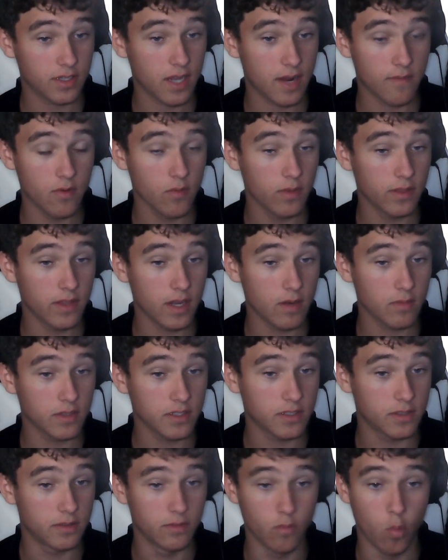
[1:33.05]
Everyone there
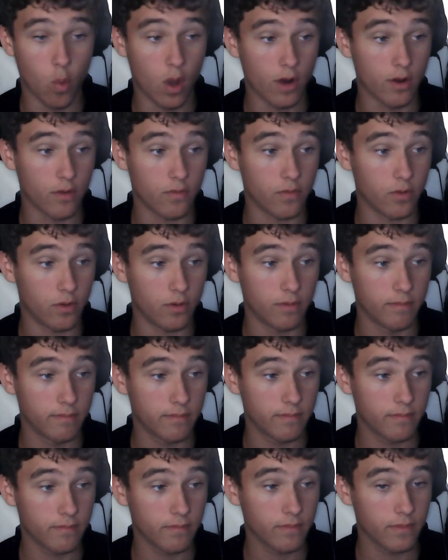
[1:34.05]
was wonderful,
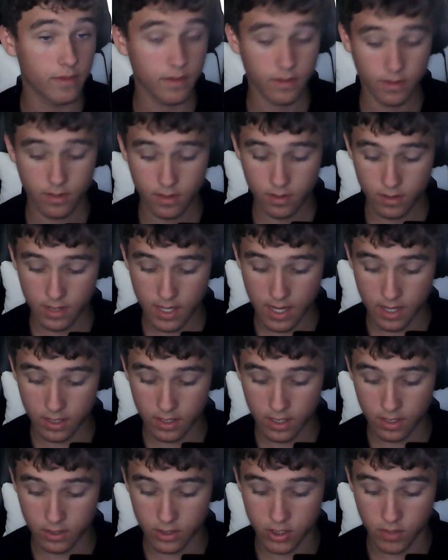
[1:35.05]

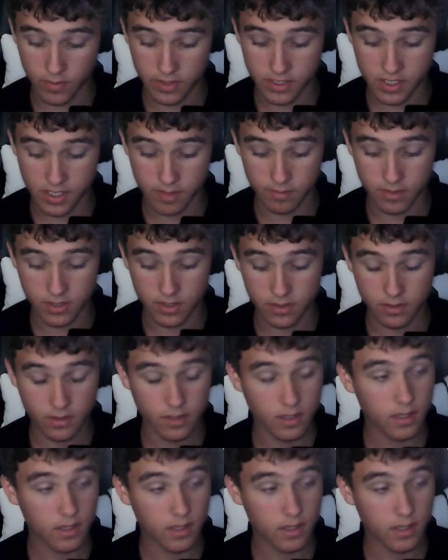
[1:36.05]
so it seemed.